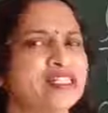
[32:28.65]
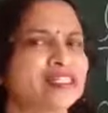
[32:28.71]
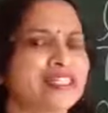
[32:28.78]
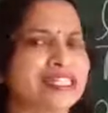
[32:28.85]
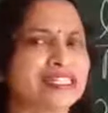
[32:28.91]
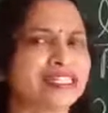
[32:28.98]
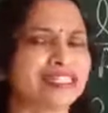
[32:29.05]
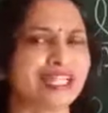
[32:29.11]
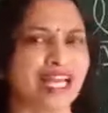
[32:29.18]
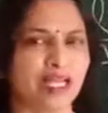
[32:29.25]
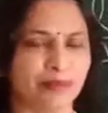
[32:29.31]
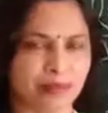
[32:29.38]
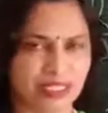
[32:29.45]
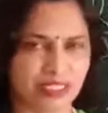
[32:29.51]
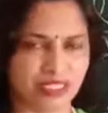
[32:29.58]
a heating
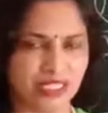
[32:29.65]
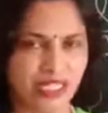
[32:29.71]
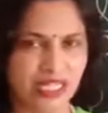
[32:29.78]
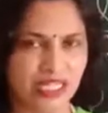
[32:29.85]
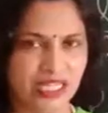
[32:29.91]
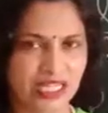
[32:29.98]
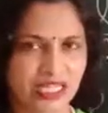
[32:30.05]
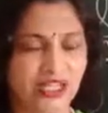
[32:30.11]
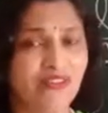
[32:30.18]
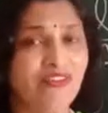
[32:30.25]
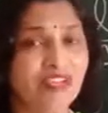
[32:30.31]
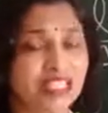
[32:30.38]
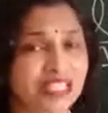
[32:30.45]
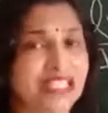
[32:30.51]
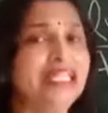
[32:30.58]
element? If
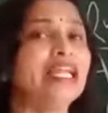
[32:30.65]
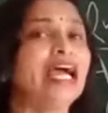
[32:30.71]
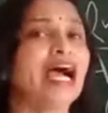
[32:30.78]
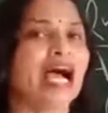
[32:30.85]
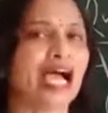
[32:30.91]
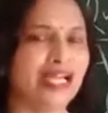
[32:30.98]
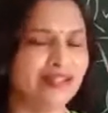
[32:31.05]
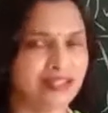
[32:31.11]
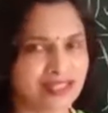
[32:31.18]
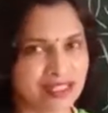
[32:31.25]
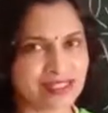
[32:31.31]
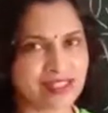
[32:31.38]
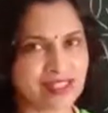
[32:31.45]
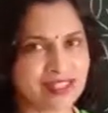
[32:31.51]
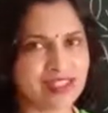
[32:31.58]
we need a high
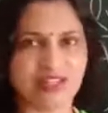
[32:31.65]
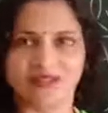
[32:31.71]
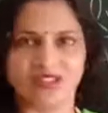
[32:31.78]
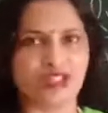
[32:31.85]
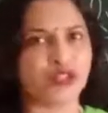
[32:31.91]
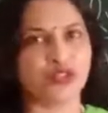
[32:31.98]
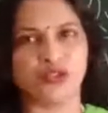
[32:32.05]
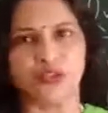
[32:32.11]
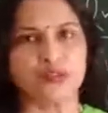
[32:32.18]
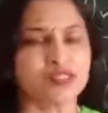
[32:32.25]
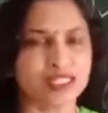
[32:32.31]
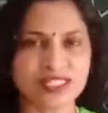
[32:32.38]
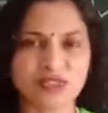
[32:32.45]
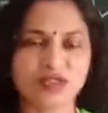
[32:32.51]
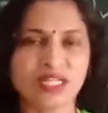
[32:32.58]
resistance, then we should use
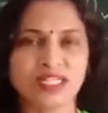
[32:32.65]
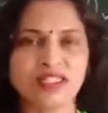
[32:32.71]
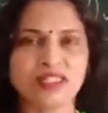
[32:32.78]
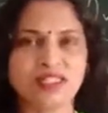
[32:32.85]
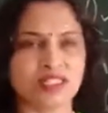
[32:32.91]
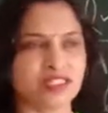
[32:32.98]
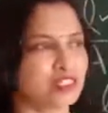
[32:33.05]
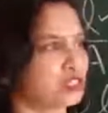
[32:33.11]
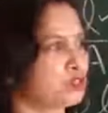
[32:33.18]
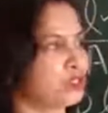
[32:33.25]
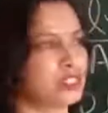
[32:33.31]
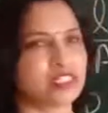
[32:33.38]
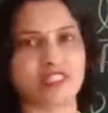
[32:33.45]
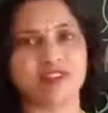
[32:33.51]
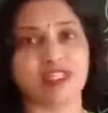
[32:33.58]
insulators.
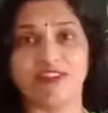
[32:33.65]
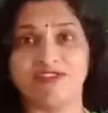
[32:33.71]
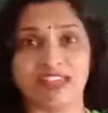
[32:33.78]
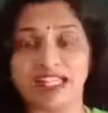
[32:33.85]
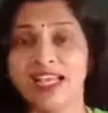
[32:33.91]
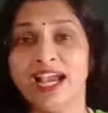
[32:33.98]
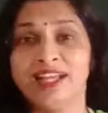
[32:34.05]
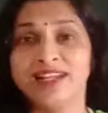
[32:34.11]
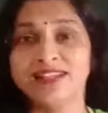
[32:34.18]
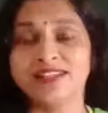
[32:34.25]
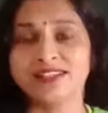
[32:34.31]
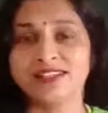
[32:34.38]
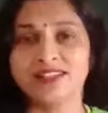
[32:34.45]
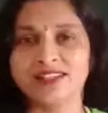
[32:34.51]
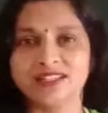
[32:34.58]
Insulators have very high
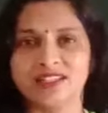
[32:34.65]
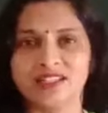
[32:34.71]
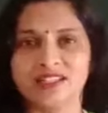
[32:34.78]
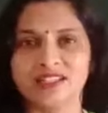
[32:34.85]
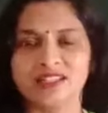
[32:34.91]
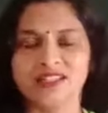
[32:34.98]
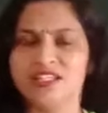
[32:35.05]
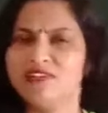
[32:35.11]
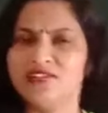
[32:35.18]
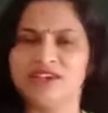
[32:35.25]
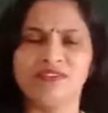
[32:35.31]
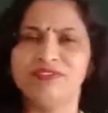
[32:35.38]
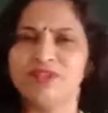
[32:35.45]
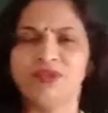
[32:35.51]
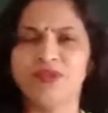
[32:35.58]
resistance. Then why
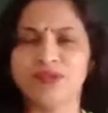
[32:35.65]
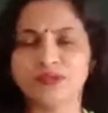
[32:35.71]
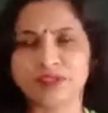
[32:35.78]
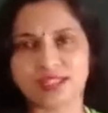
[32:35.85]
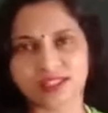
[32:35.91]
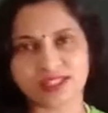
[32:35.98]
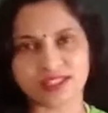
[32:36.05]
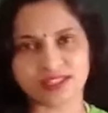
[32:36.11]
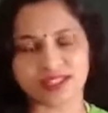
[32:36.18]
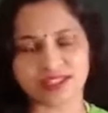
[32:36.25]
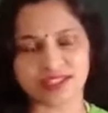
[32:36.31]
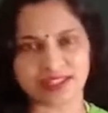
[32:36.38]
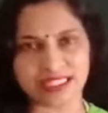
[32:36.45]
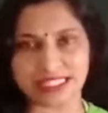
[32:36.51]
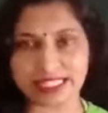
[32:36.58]
we don't use
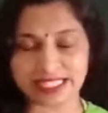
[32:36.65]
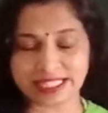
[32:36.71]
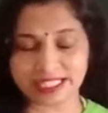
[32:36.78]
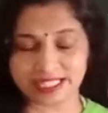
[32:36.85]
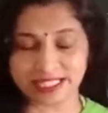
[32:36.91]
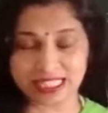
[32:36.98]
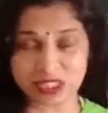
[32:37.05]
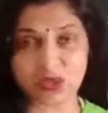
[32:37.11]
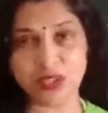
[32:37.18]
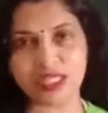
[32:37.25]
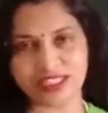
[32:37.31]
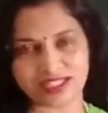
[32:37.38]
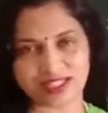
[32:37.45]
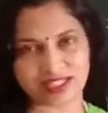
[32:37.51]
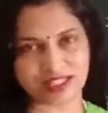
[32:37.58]

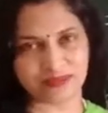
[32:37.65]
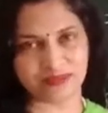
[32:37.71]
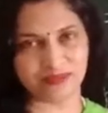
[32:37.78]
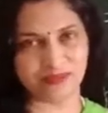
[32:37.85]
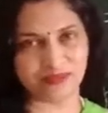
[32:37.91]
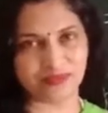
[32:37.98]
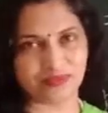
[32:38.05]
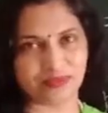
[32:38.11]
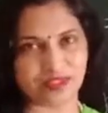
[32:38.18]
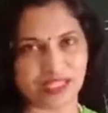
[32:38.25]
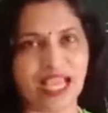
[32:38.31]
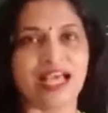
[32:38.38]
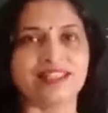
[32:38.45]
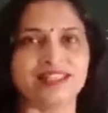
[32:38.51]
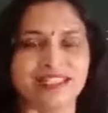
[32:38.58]
insulators
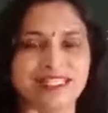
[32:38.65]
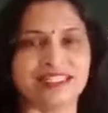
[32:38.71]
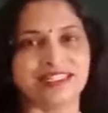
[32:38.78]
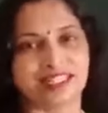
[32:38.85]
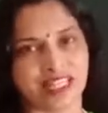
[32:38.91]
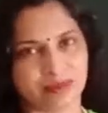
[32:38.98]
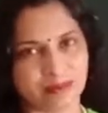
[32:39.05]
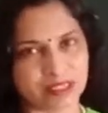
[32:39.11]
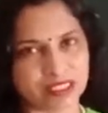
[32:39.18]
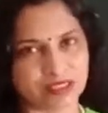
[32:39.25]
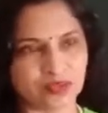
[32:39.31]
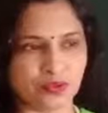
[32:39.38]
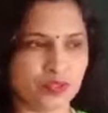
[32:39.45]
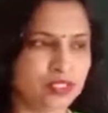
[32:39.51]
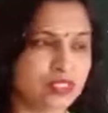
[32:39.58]
as a heating elements?
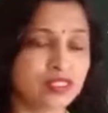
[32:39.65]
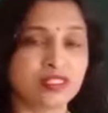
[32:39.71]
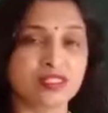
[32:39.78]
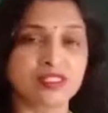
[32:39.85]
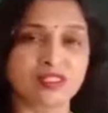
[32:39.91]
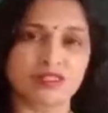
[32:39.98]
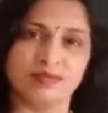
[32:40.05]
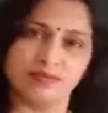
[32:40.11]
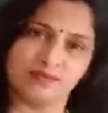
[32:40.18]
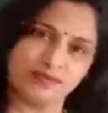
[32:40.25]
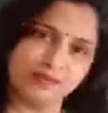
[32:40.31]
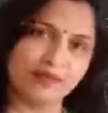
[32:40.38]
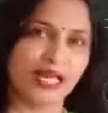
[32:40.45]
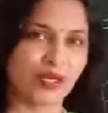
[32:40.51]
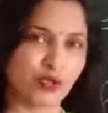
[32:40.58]
This is
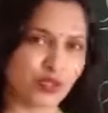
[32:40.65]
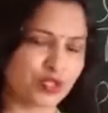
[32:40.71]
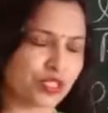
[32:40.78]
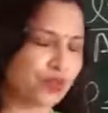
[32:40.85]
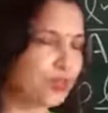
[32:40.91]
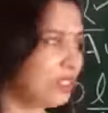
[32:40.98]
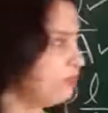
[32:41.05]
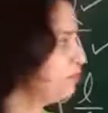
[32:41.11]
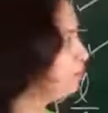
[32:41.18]
my question. Okay.